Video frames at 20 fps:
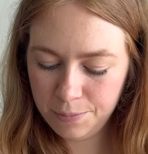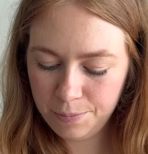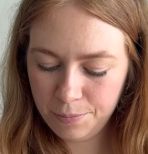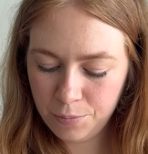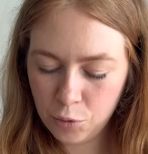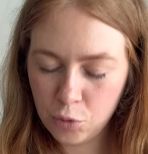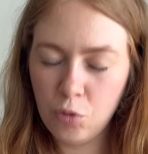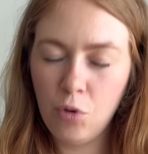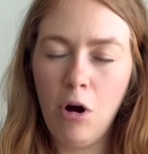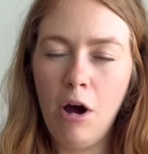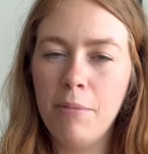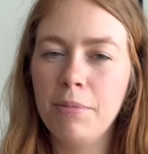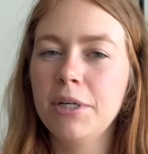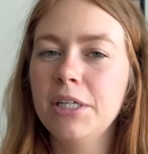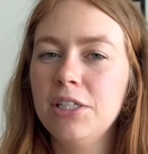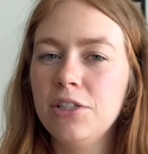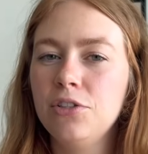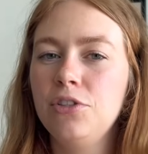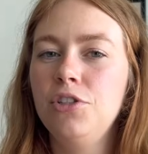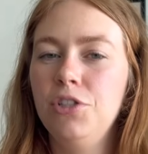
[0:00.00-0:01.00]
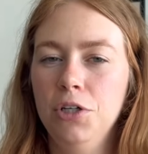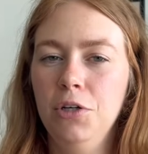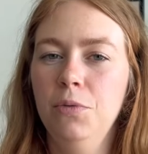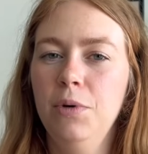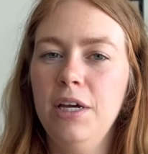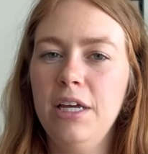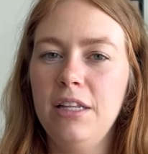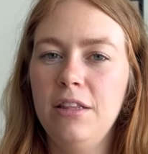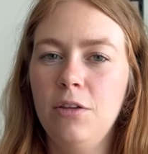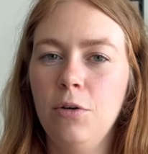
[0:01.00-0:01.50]
properties to
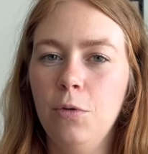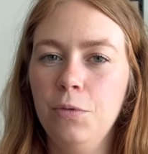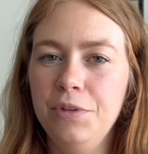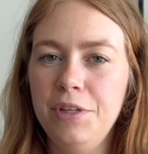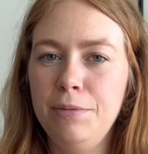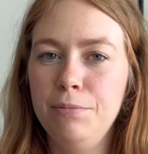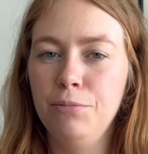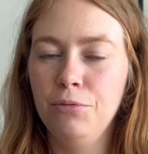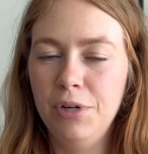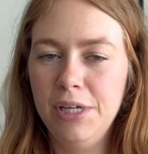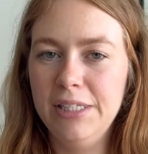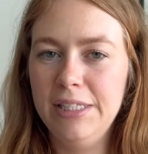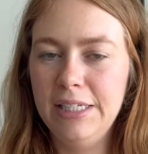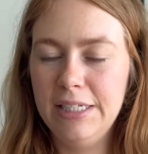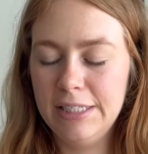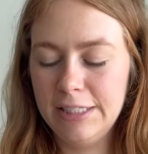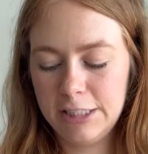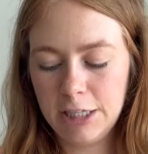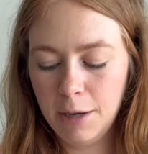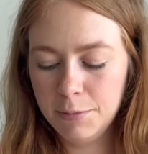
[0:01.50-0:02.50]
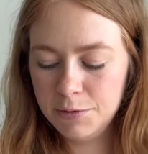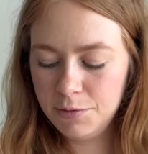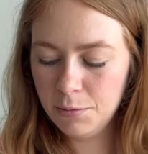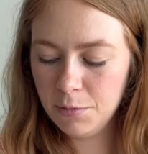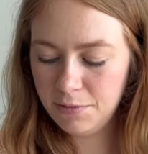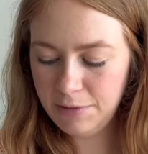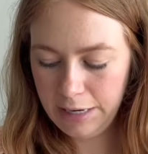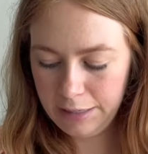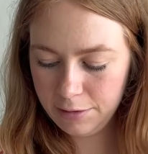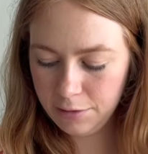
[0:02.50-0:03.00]
it. The only breeziness comes from
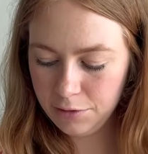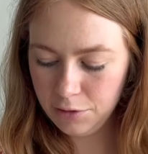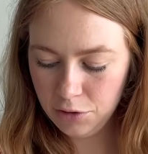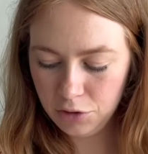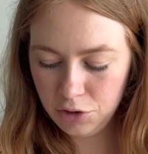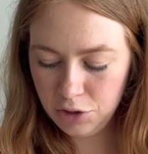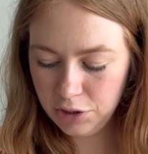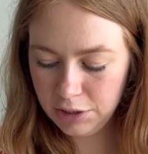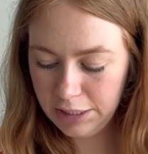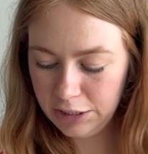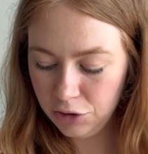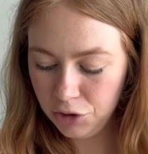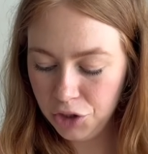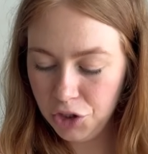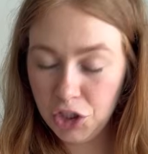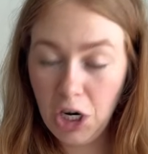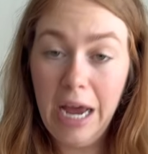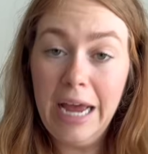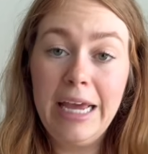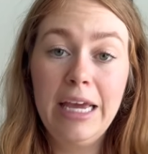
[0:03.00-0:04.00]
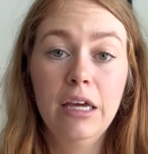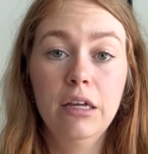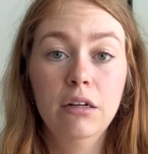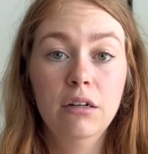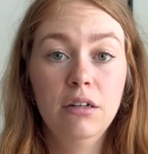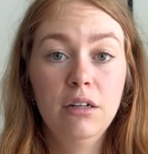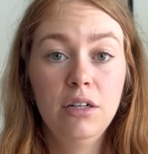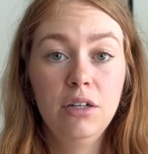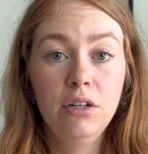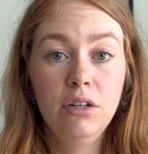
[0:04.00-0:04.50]
the fact that there's these like giant
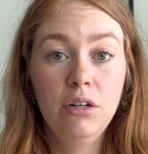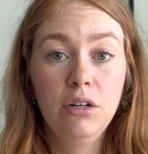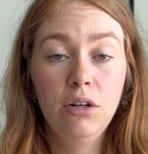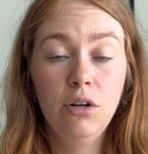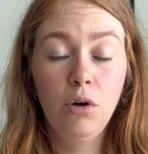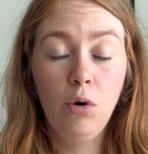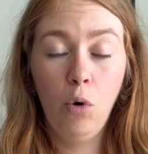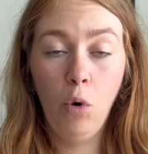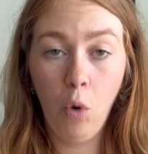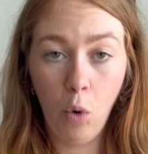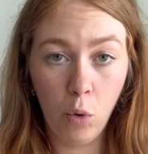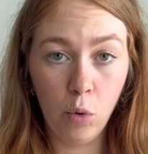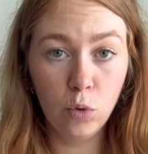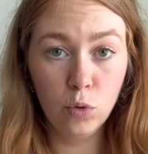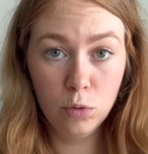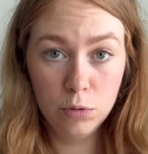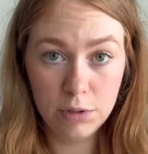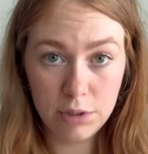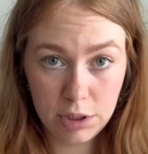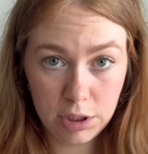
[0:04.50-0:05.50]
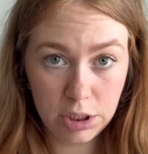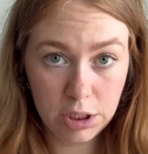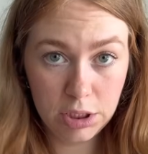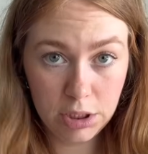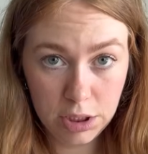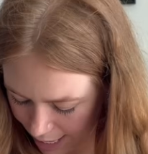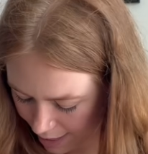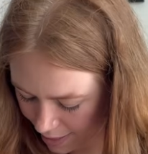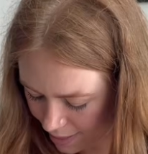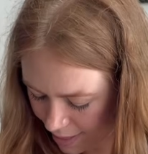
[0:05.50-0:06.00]
holes.
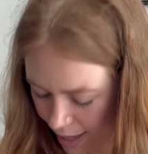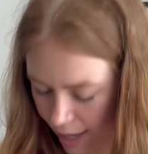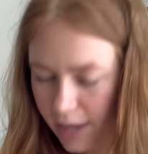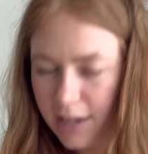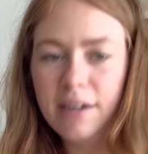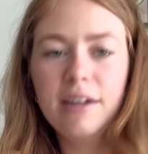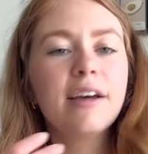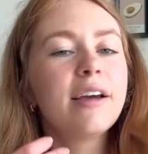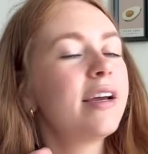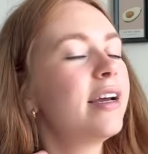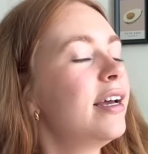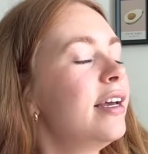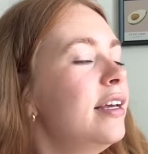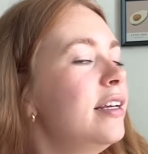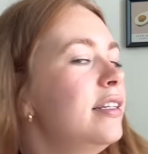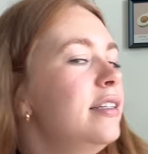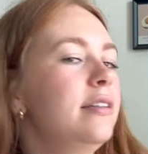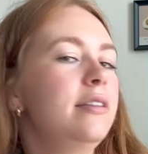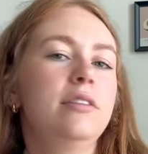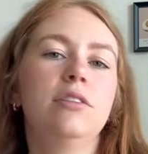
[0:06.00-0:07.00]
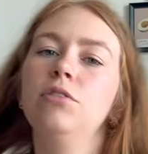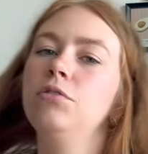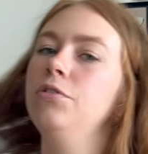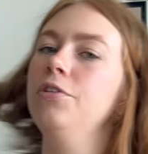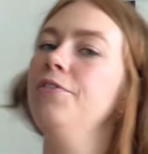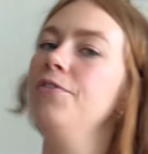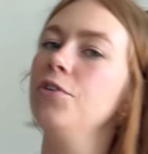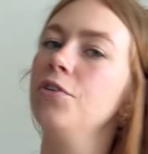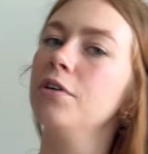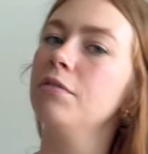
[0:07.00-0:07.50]
And then I don't know
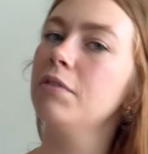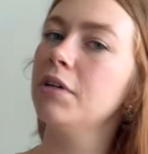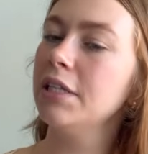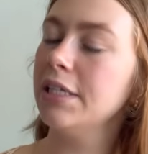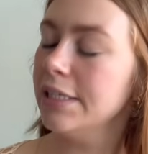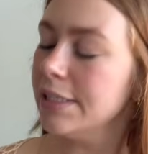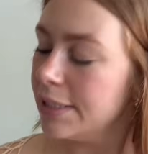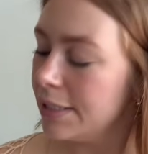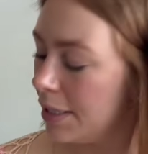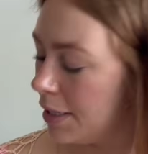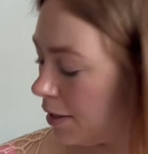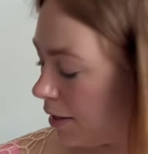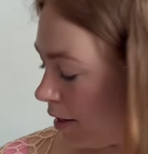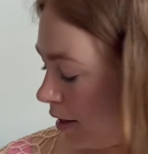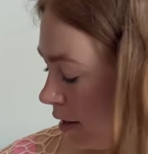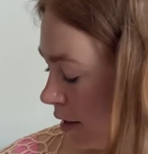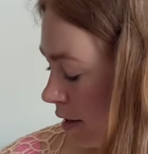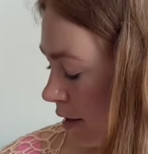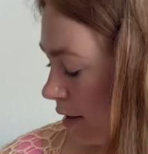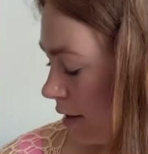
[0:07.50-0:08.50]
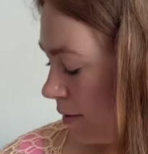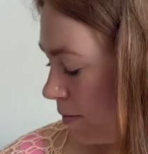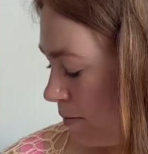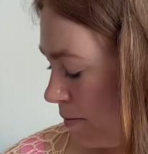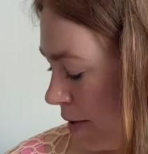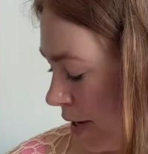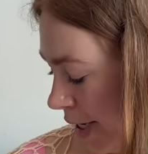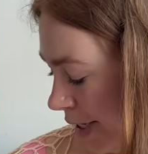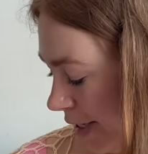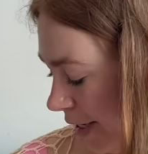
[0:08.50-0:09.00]
if you can really see,
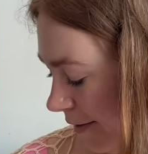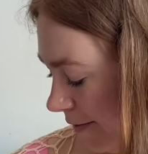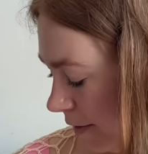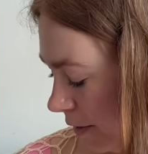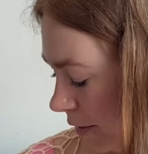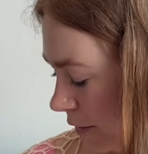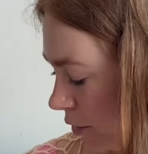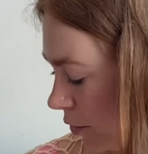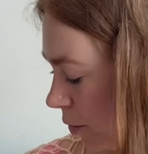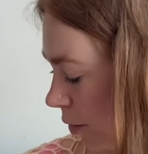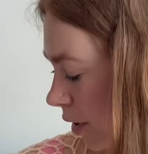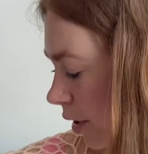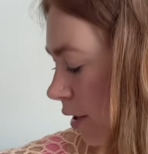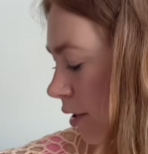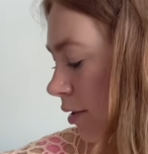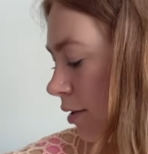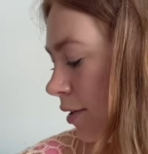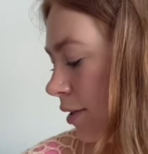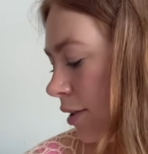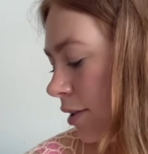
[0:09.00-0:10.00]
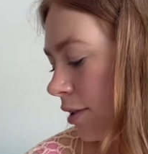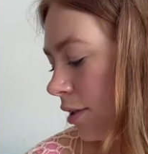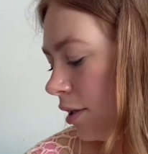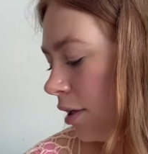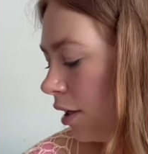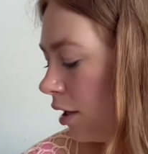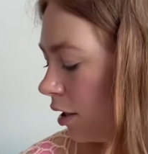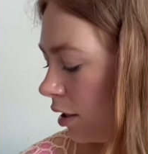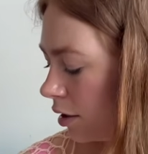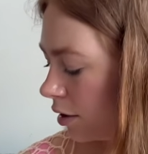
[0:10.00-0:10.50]
but definitely towards
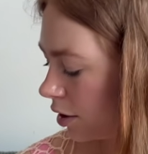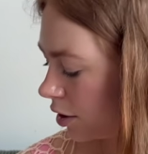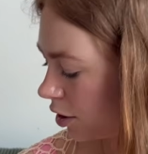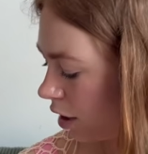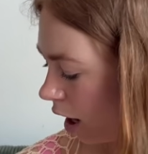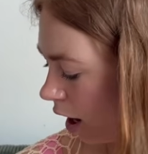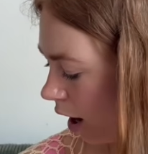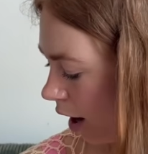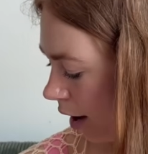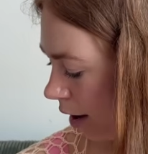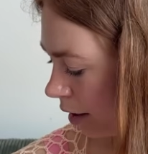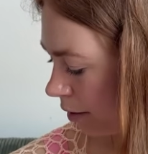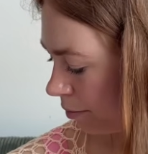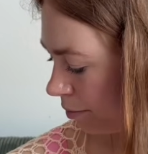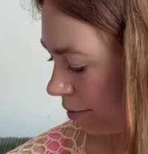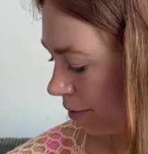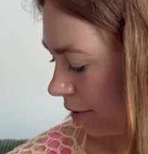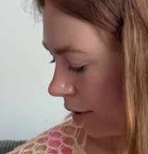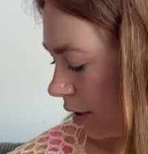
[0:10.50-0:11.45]
the top,